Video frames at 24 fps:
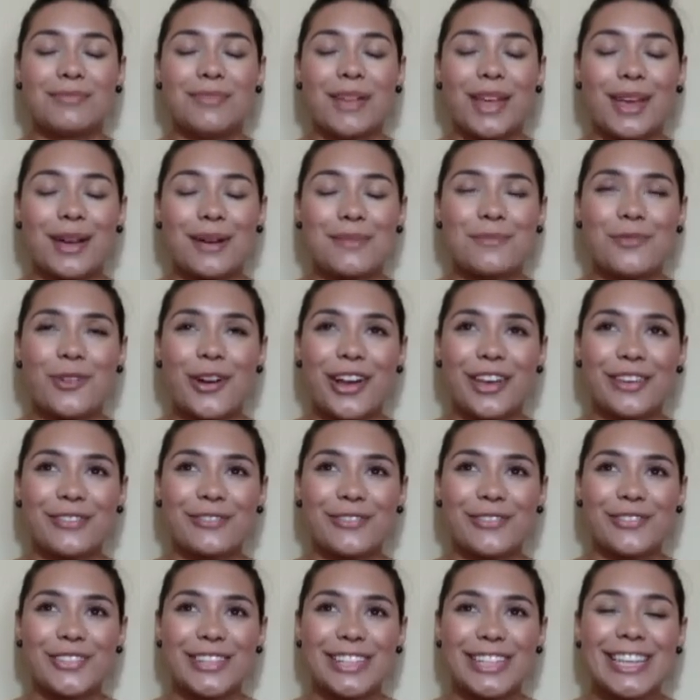makeup
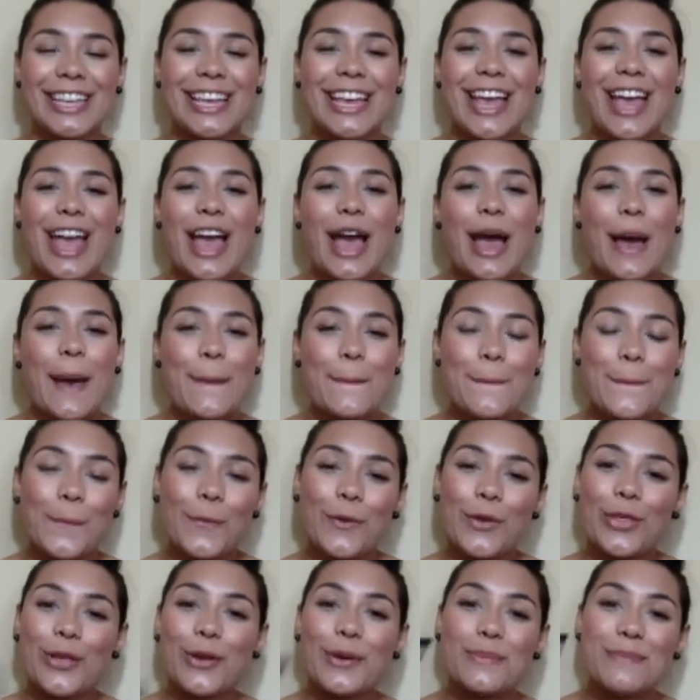wipe
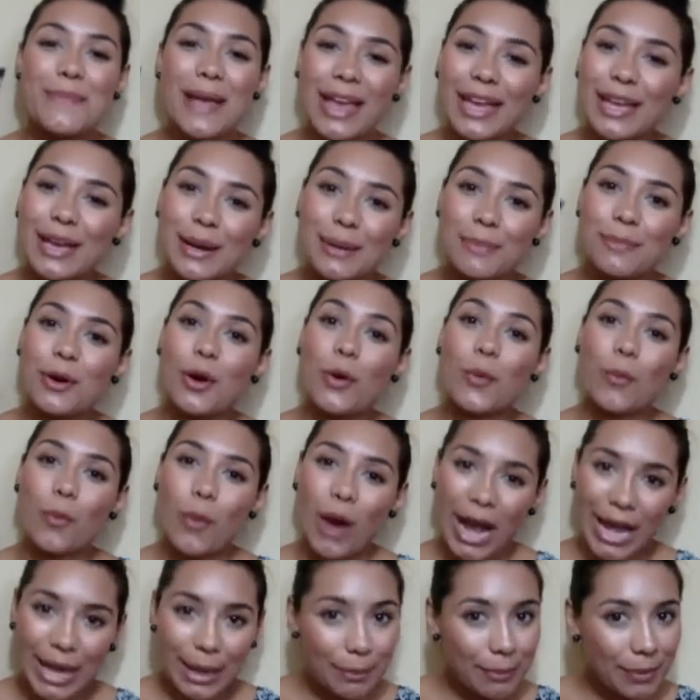with your makeup
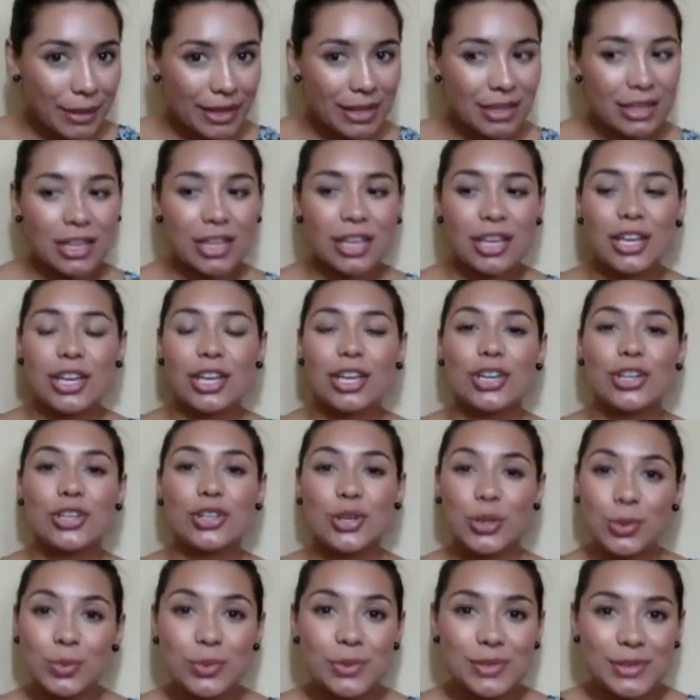wipe
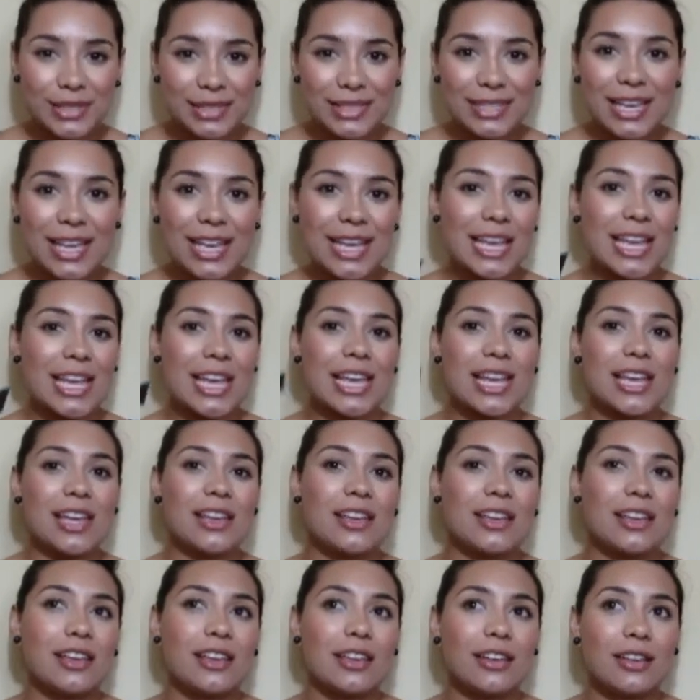you will see
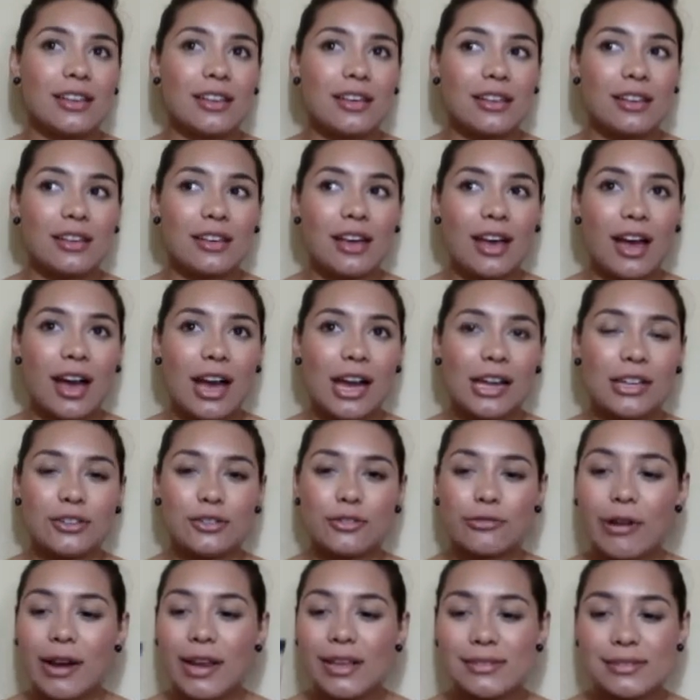uh,
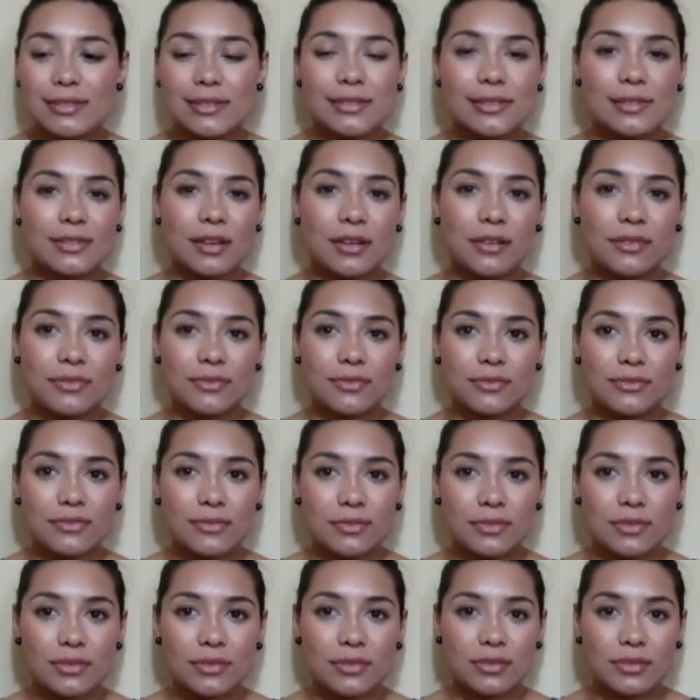traces of
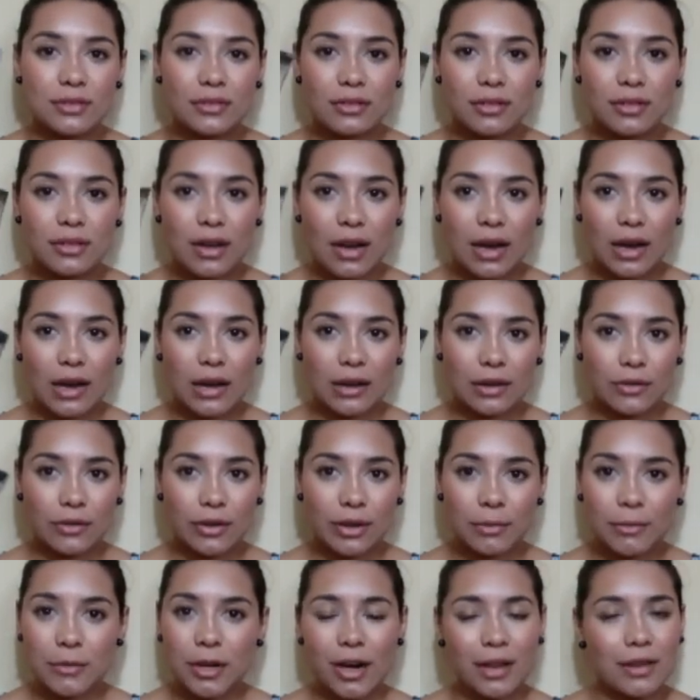uh,
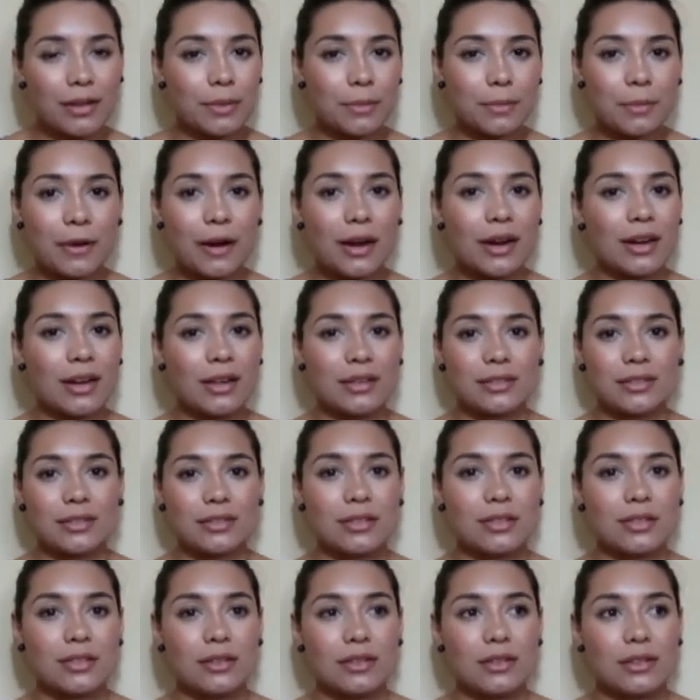cream colored product
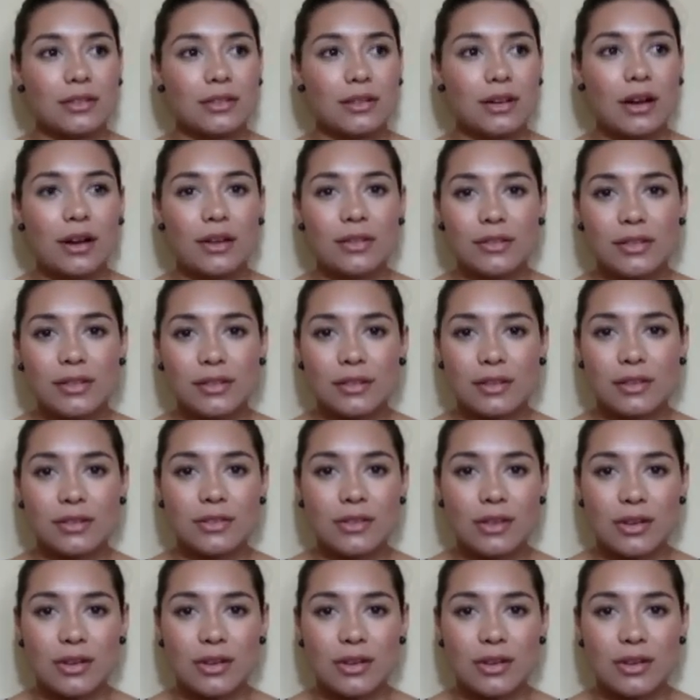on the on the